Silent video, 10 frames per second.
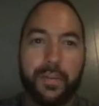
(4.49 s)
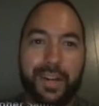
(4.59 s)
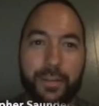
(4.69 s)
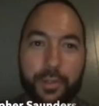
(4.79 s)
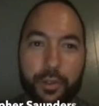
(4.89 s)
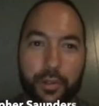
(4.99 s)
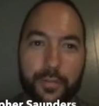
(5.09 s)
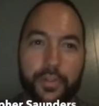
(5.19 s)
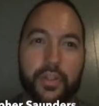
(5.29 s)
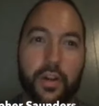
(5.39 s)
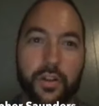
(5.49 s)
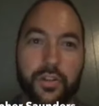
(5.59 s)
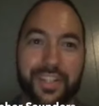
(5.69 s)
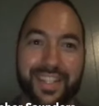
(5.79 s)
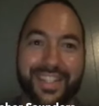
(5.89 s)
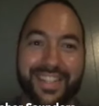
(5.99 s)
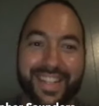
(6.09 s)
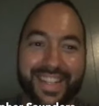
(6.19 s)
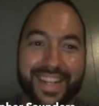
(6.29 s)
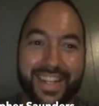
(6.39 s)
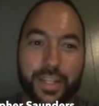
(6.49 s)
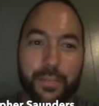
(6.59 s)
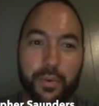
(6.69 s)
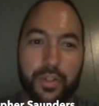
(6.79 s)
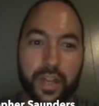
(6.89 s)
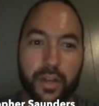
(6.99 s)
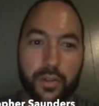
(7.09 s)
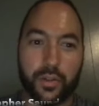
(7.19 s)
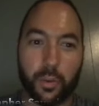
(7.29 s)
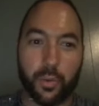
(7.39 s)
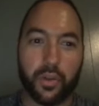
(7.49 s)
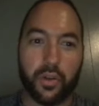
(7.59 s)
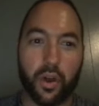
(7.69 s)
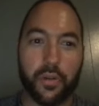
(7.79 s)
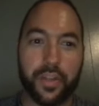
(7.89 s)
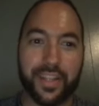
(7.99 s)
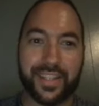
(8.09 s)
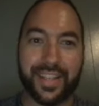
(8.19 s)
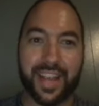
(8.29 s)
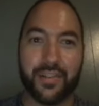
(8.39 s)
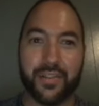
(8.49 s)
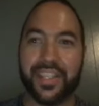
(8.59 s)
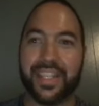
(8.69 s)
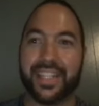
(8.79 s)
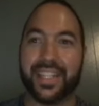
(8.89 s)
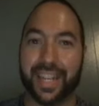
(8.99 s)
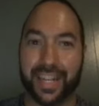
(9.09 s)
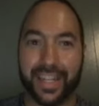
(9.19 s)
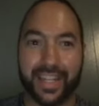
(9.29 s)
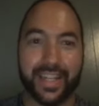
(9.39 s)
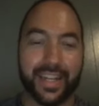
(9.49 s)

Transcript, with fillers: My name is Christopher Saunders, and this is the Connecticut Sports Talent Show, where we talk all things talents in Connecticut.